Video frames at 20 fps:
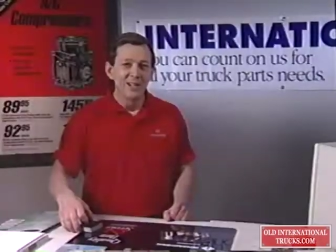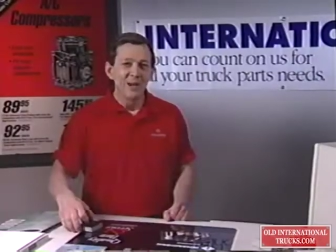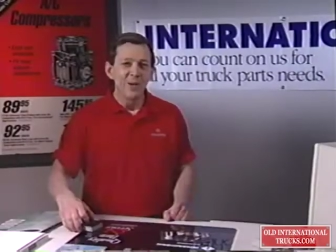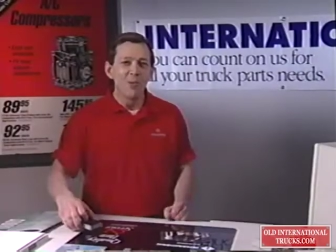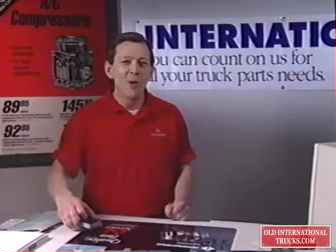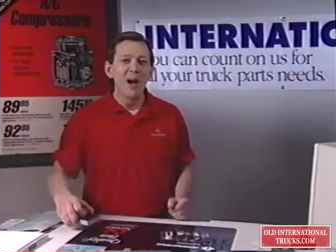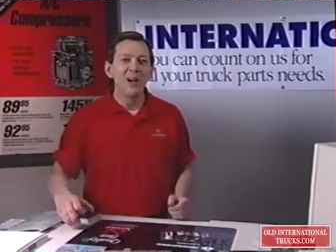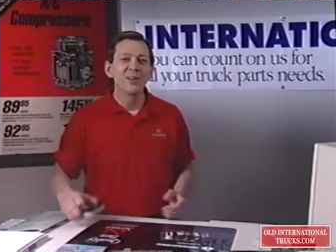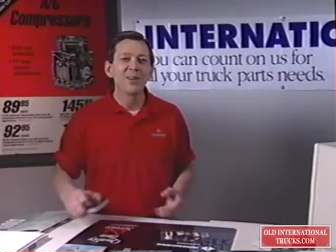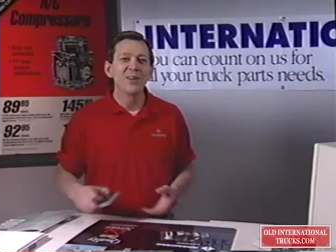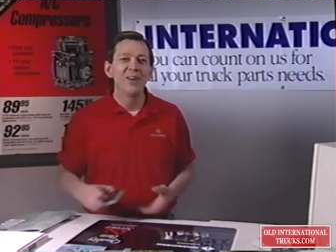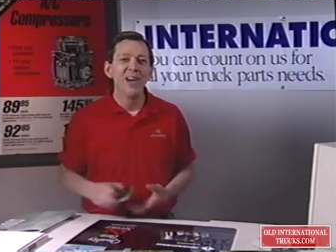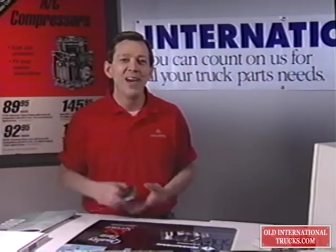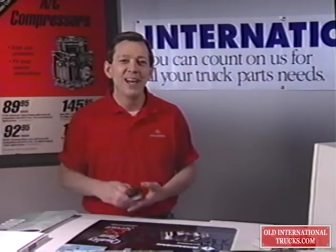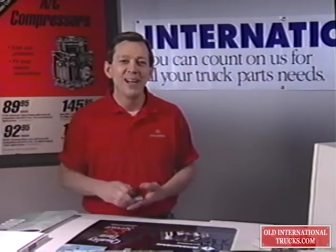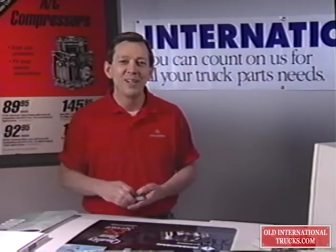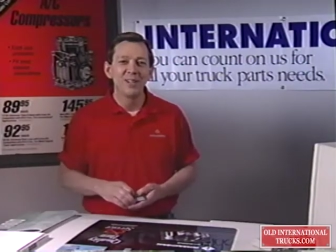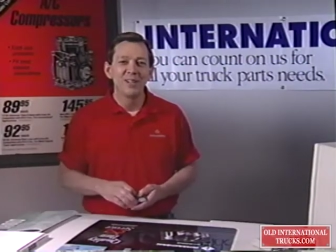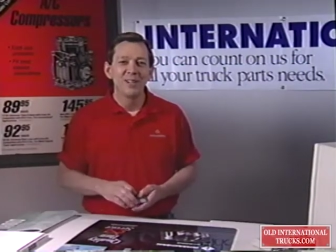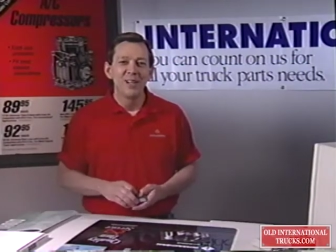While you're
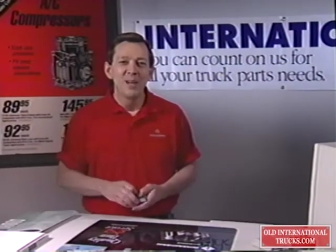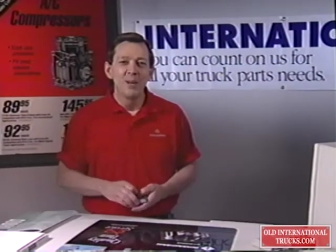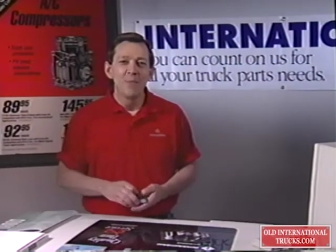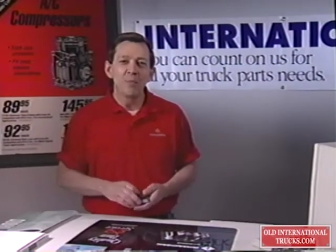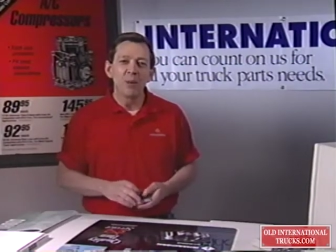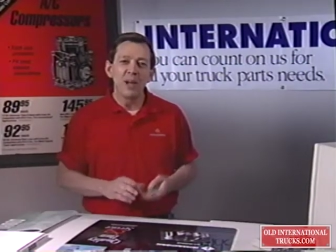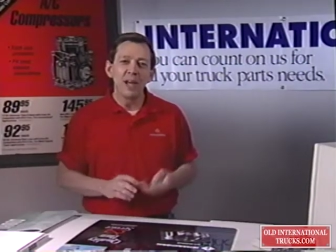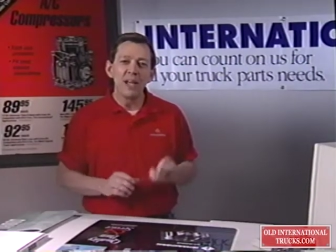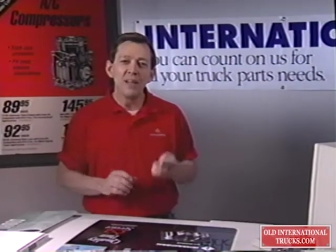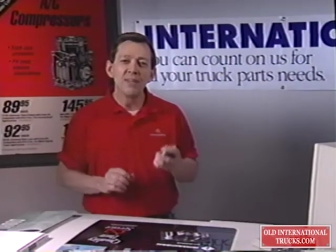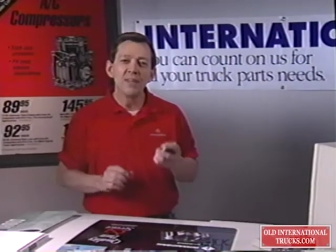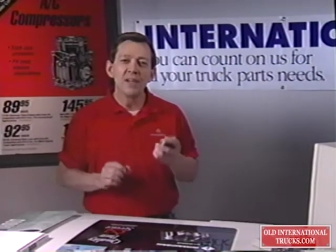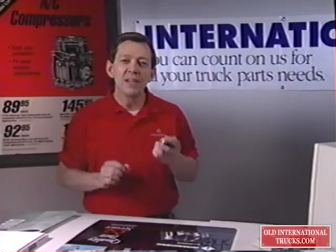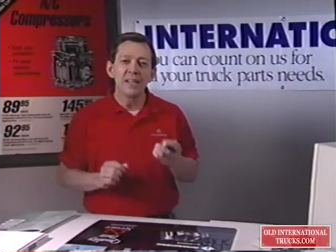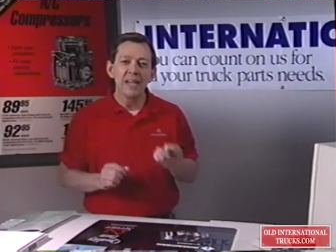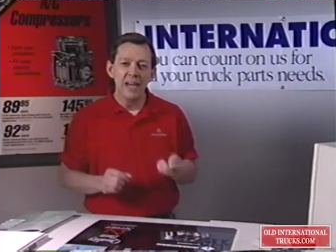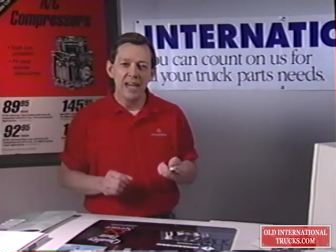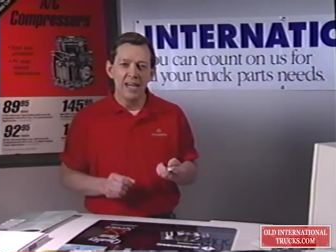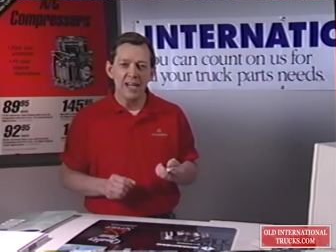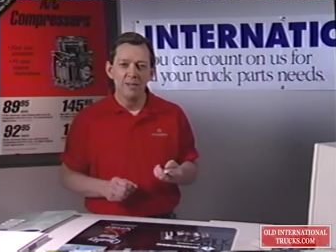at it, play the
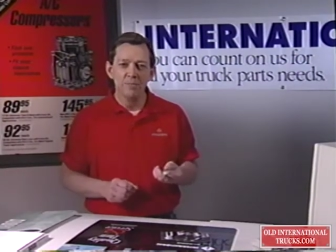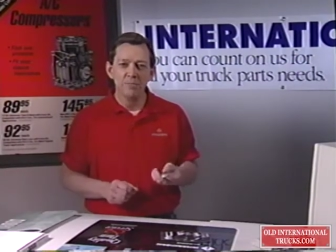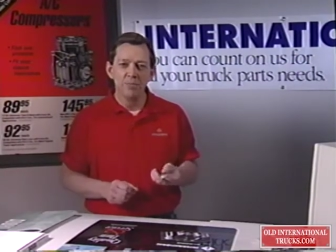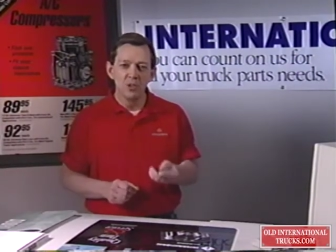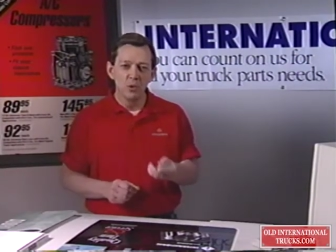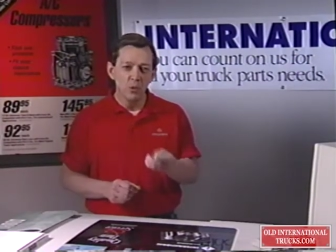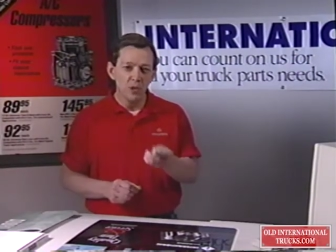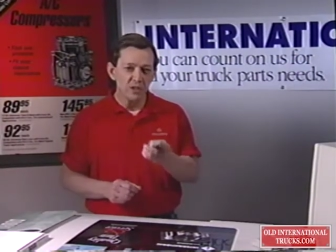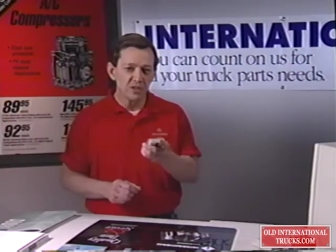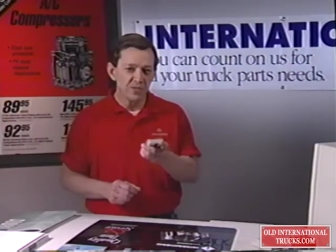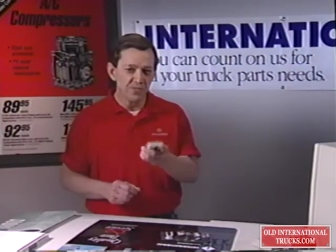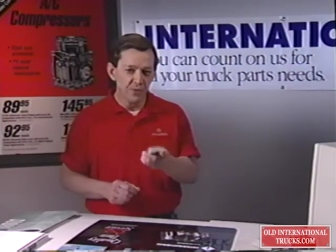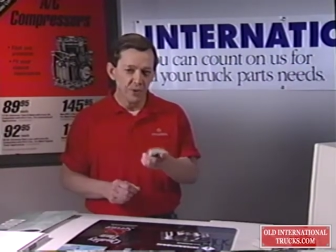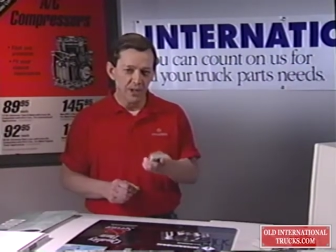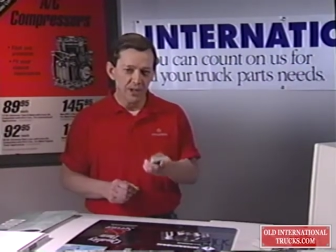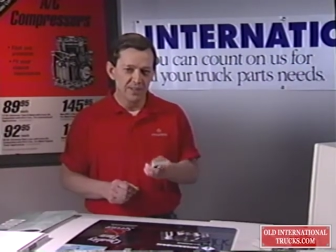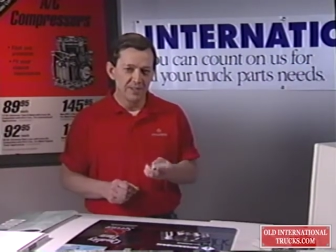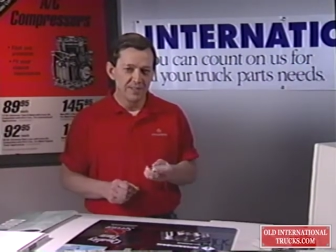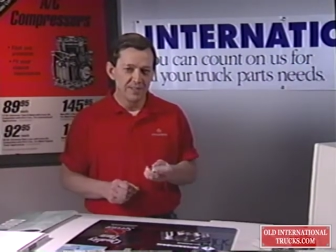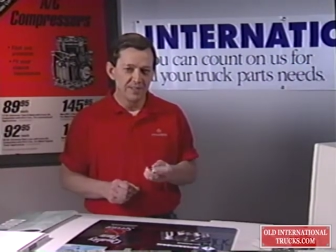game to its
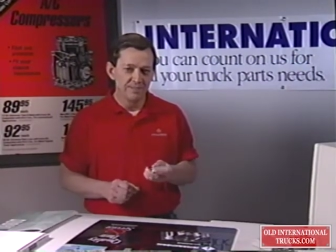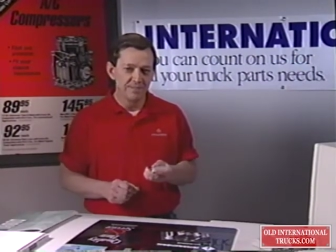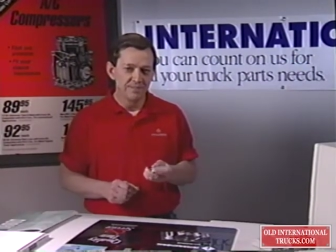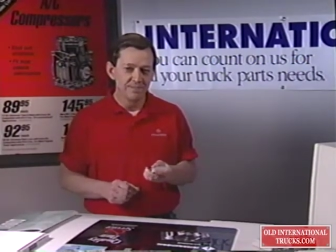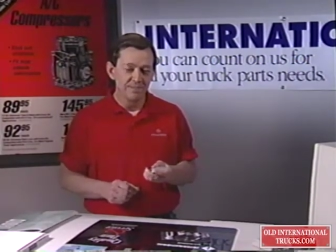fullest.